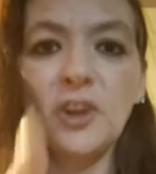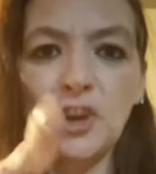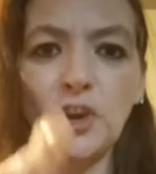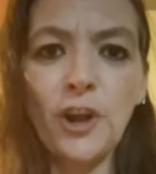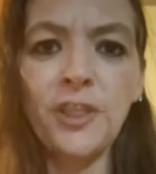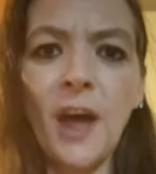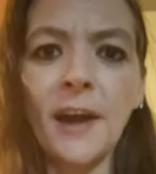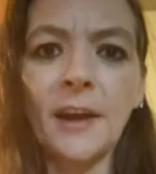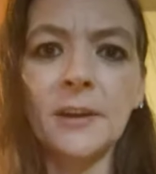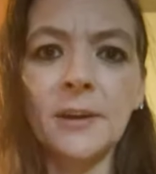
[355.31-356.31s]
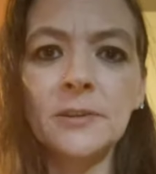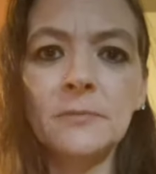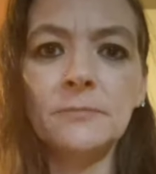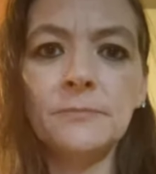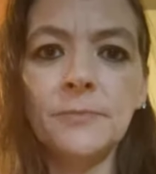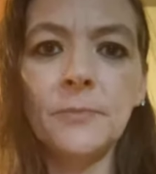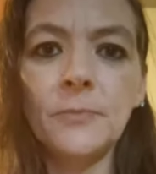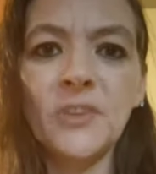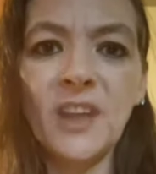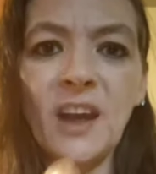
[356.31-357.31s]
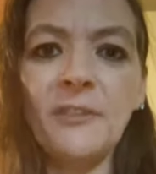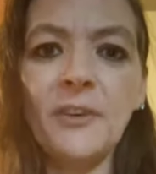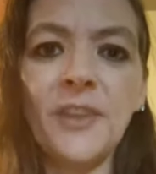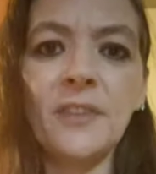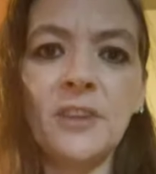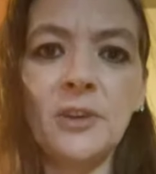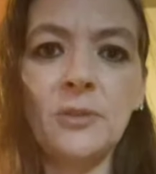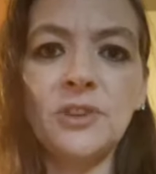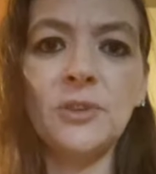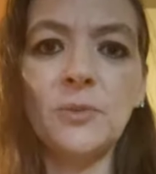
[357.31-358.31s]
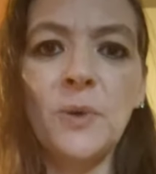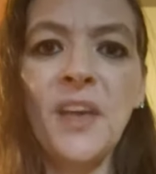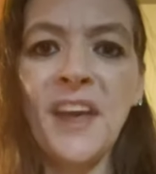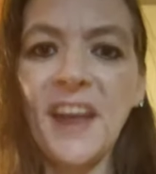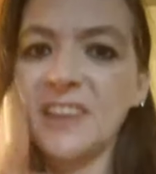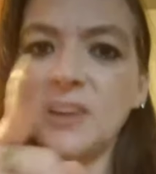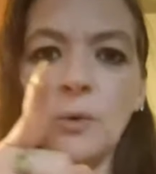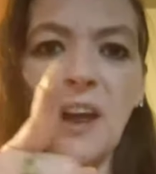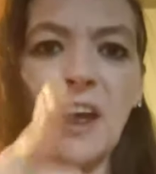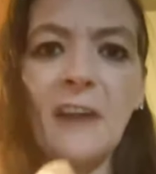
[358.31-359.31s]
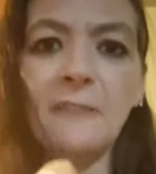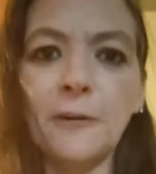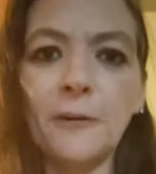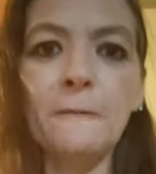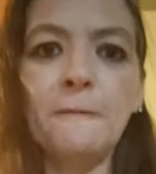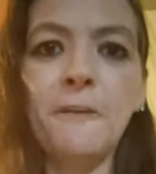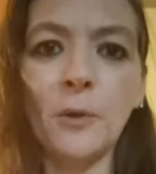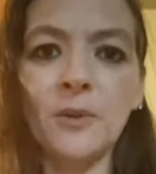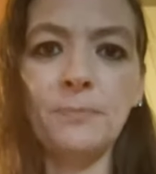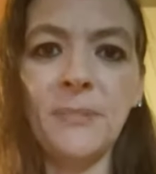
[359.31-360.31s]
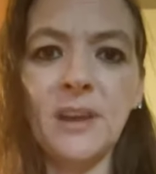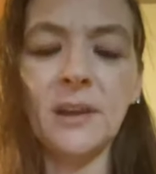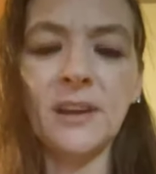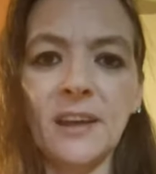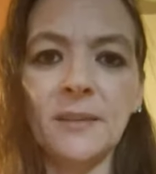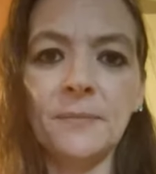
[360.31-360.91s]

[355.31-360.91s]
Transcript: Good luck with everything that you do. And don't ever fuck with me again.